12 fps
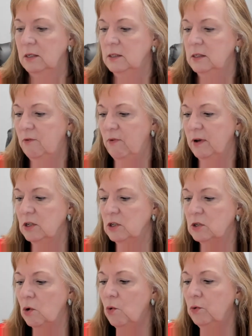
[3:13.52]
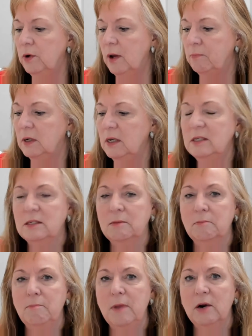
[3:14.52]
see if I can just hold up at least
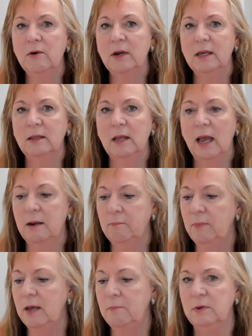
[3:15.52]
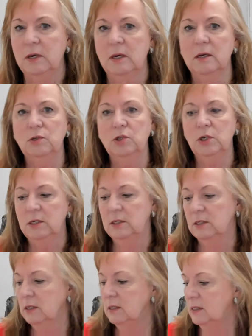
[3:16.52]
Mary and, and baby
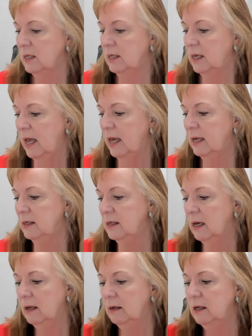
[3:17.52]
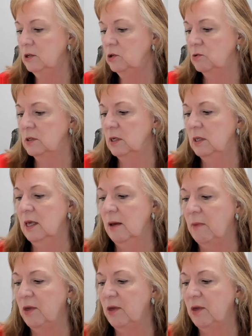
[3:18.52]
Jesus and, and uh, let you see them.